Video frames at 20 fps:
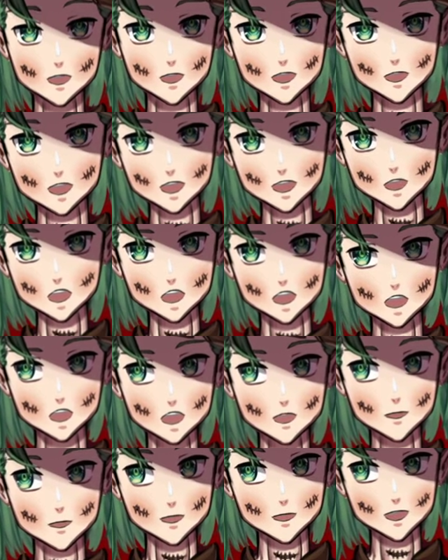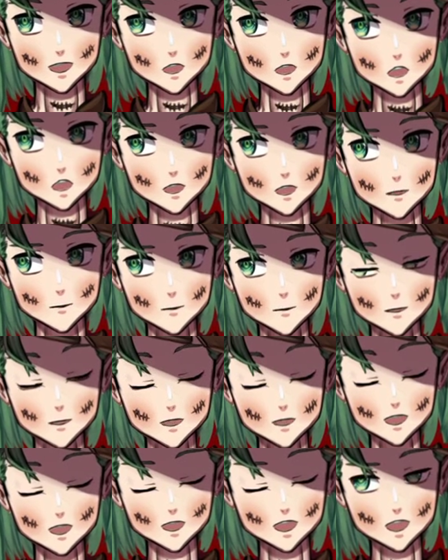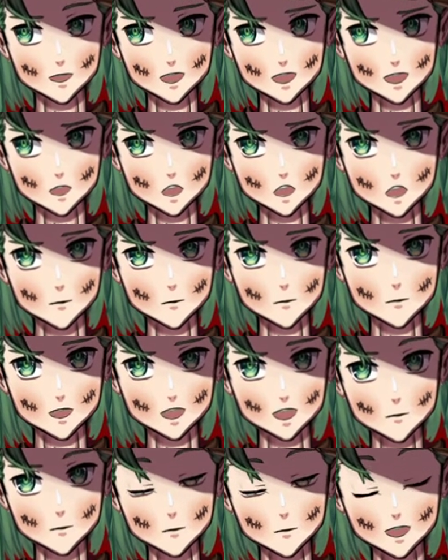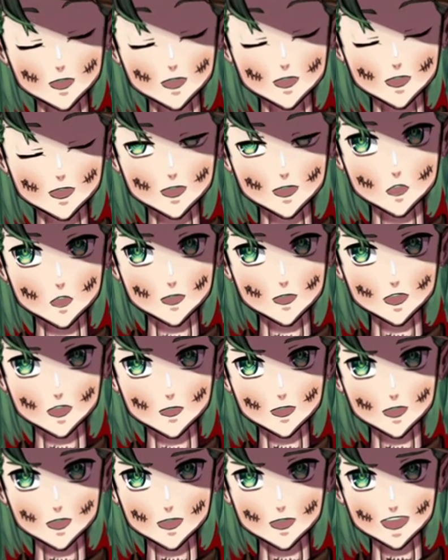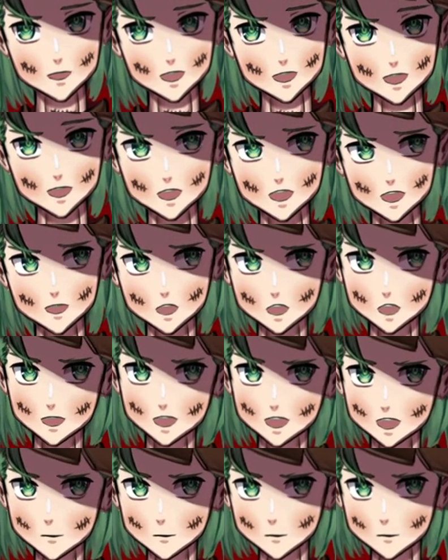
down the quality, not quality, but if I turn up the quality and then turn down the brightness, does that make it look